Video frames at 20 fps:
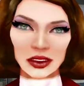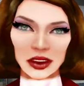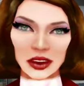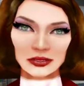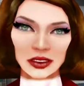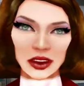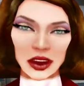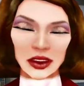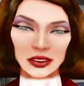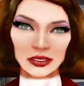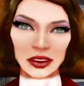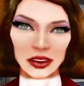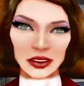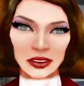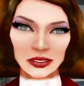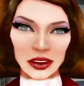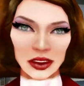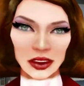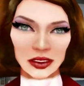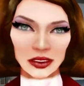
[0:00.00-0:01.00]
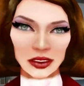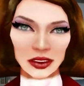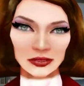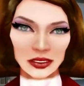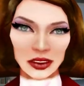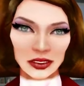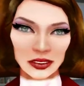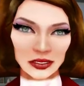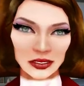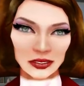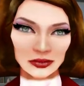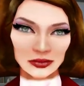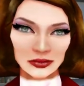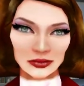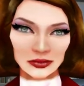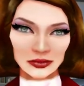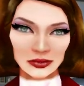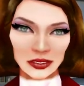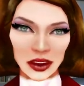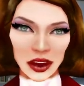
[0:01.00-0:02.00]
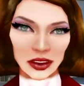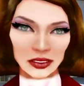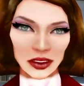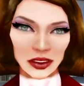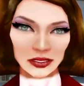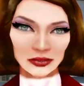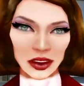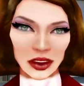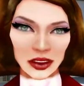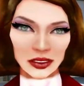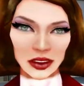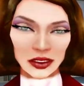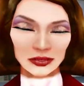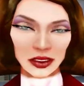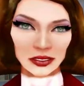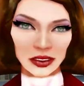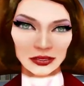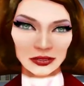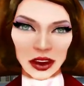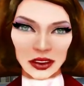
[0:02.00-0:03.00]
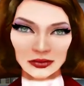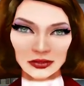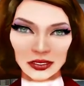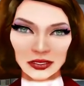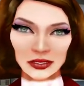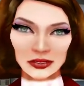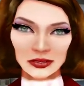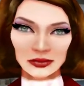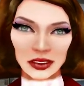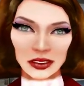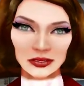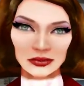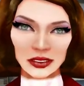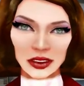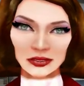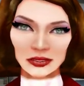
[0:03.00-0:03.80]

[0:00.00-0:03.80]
Sergeant Magnus Armstrong, born in Glasgow, Scotland,